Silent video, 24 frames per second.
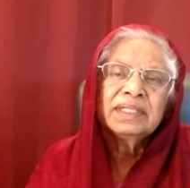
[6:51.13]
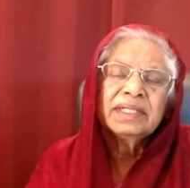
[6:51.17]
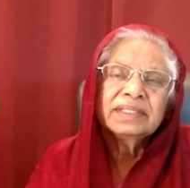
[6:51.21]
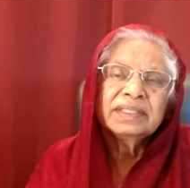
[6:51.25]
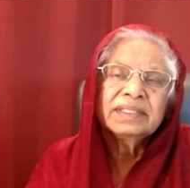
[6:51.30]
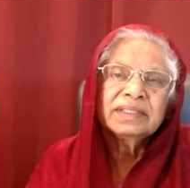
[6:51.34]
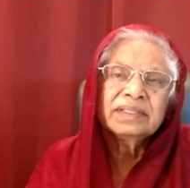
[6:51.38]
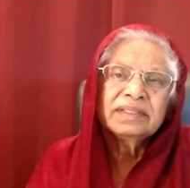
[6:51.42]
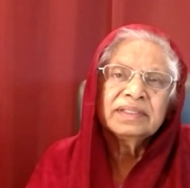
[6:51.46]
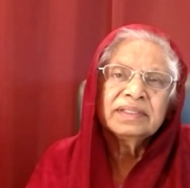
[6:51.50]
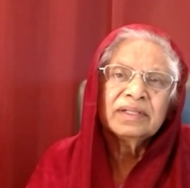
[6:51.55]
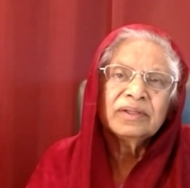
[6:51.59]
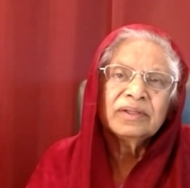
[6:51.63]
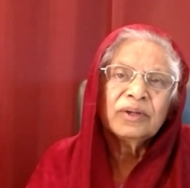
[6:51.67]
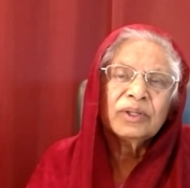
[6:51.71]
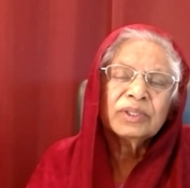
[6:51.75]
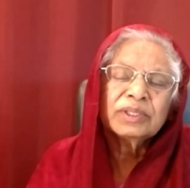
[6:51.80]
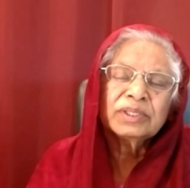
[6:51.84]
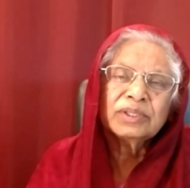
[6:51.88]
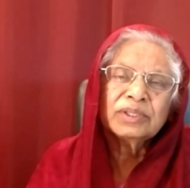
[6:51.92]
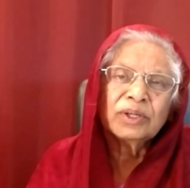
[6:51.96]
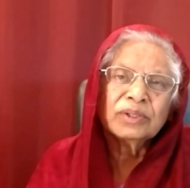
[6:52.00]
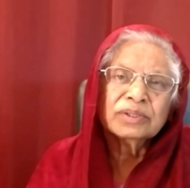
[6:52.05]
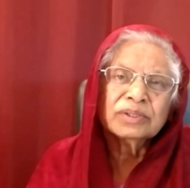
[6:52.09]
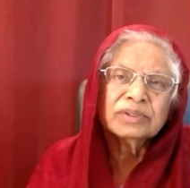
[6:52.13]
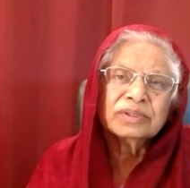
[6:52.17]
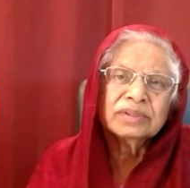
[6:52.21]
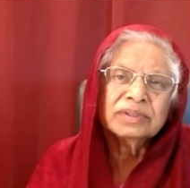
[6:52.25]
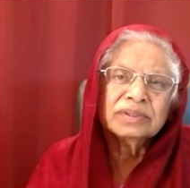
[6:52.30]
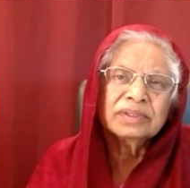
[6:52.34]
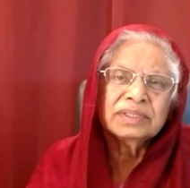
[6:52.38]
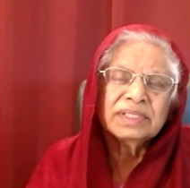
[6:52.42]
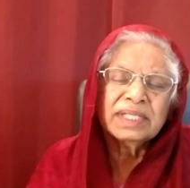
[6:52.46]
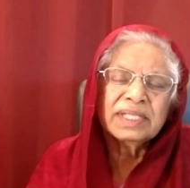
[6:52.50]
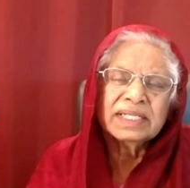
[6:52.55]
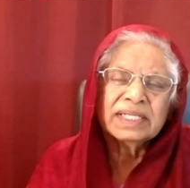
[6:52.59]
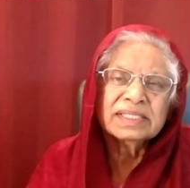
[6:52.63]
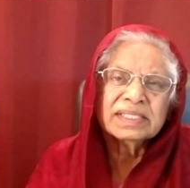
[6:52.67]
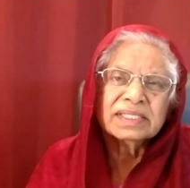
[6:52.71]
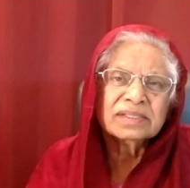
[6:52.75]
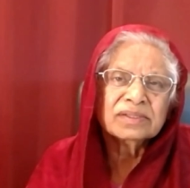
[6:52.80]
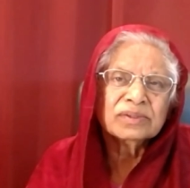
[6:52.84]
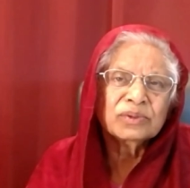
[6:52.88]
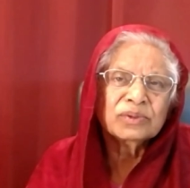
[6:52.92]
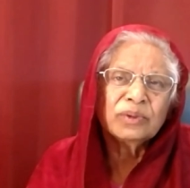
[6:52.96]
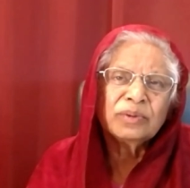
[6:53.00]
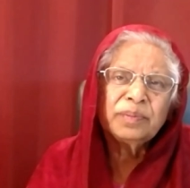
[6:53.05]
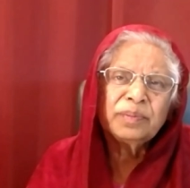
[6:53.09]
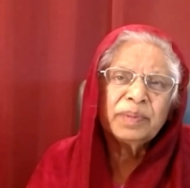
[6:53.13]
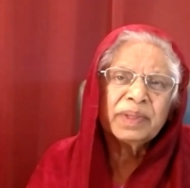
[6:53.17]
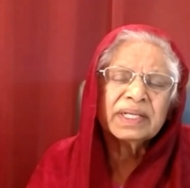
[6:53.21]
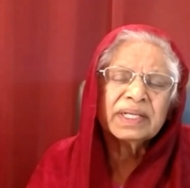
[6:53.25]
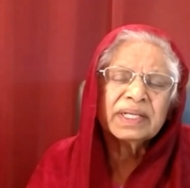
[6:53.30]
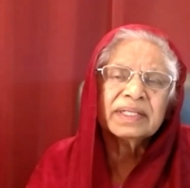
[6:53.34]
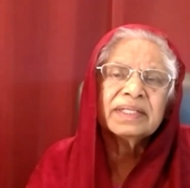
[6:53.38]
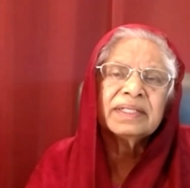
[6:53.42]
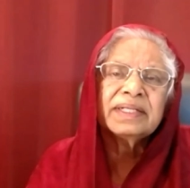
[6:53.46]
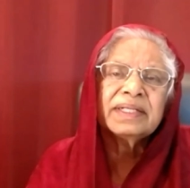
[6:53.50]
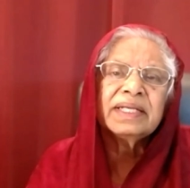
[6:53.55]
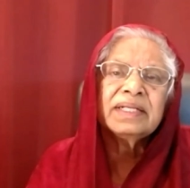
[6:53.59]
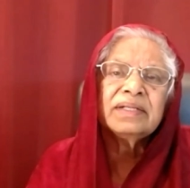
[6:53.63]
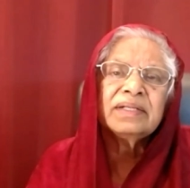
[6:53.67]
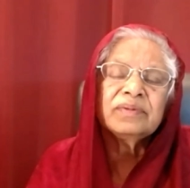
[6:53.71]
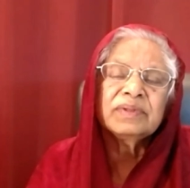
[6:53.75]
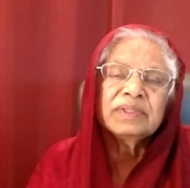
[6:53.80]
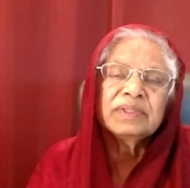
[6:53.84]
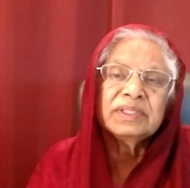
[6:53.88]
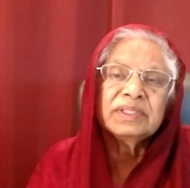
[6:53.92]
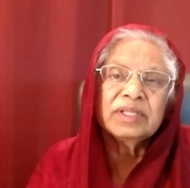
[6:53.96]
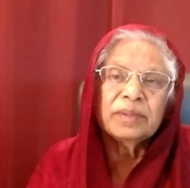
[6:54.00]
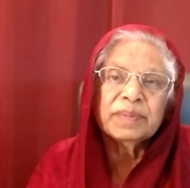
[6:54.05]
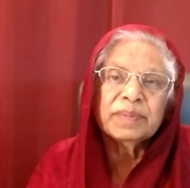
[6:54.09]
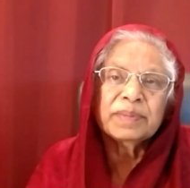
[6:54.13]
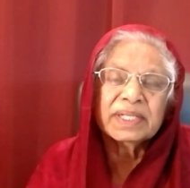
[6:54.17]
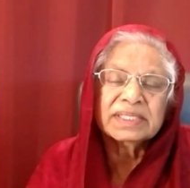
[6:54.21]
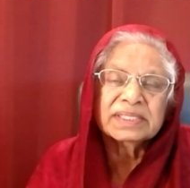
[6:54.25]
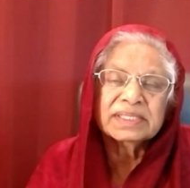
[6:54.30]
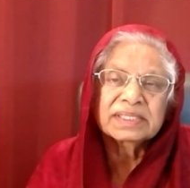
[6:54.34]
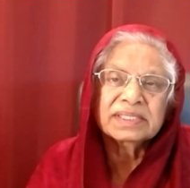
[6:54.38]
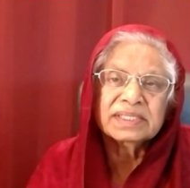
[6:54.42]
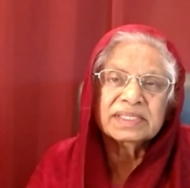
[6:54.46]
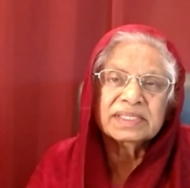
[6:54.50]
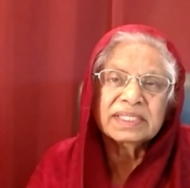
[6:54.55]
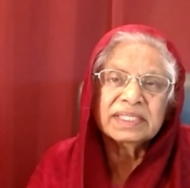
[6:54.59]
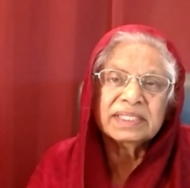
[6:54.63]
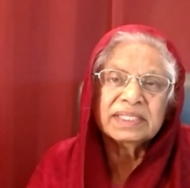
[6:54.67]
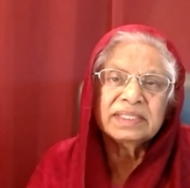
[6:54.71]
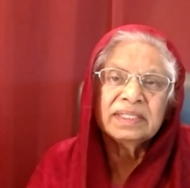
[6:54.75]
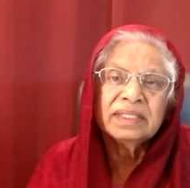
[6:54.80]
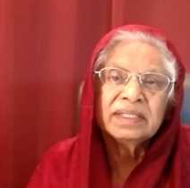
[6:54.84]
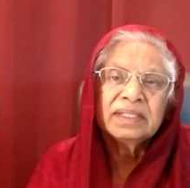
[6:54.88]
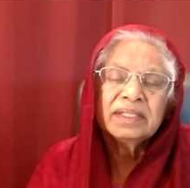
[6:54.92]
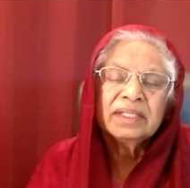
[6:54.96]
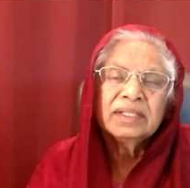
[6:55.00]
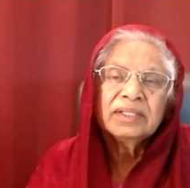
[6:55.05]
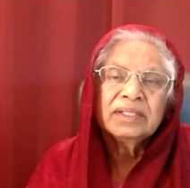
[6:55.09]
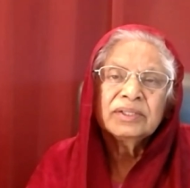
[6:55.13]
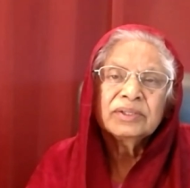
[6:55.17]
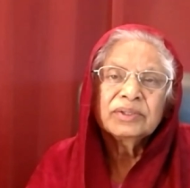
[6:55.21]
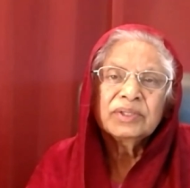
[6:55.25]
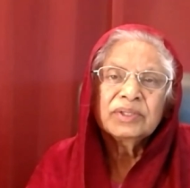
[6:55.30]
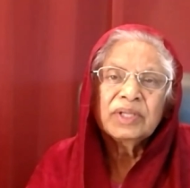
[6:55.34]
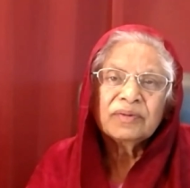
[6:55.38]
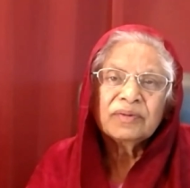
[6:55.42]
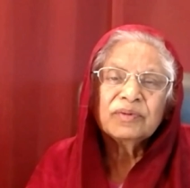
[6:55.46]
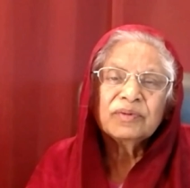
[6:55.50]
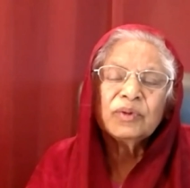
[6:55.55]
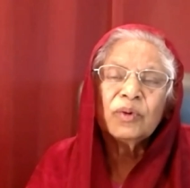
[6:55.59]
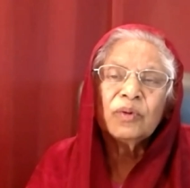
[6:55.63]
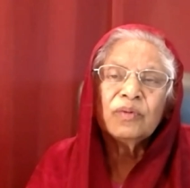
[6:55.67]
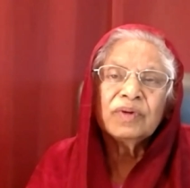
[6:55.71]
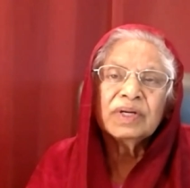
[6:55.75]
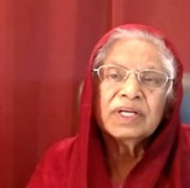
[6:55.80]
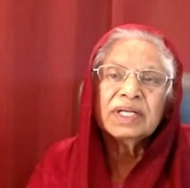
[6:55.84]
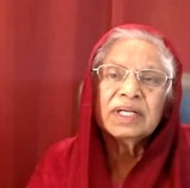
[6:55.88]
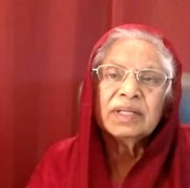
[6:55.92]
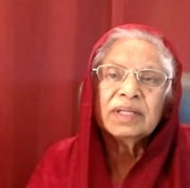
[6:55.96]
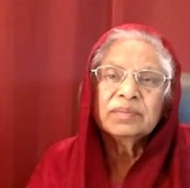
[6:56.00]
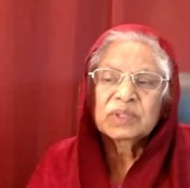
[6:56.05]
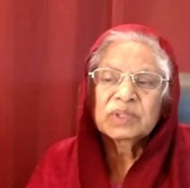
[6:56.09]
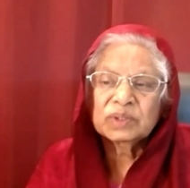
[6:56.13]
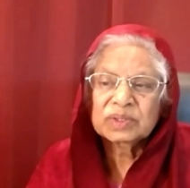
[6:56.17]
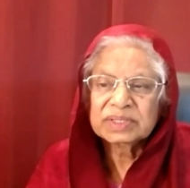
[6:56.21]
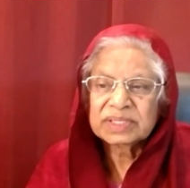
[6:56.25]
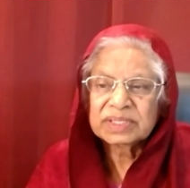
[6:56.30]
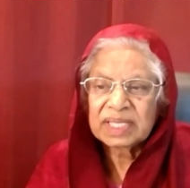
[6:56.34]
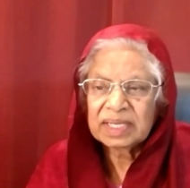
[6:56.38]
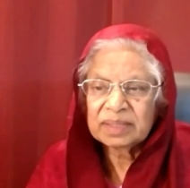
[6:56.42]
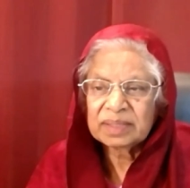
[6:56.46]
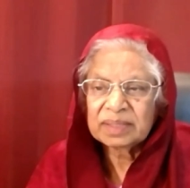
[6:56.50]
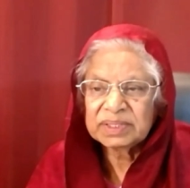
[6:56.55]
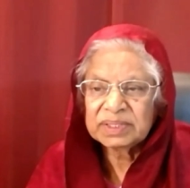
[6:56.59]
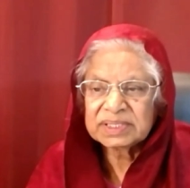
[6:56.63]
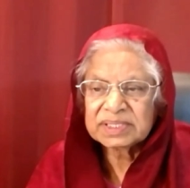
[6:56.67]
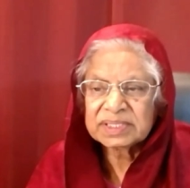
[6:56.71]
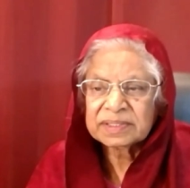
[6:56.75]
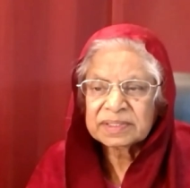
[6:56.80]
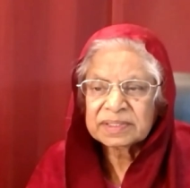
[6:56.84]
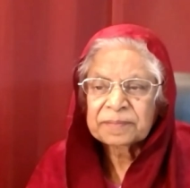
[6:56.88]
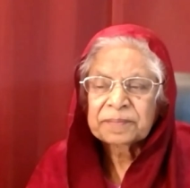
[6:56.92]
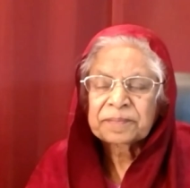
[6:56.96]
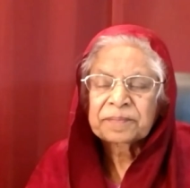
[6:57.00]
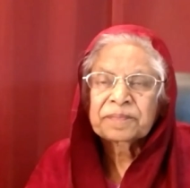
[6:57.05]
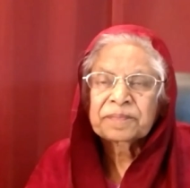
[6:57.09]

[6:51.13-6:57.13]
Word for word: And the Lord talk, tells us, don't be content with your present state we have to overcome those habits.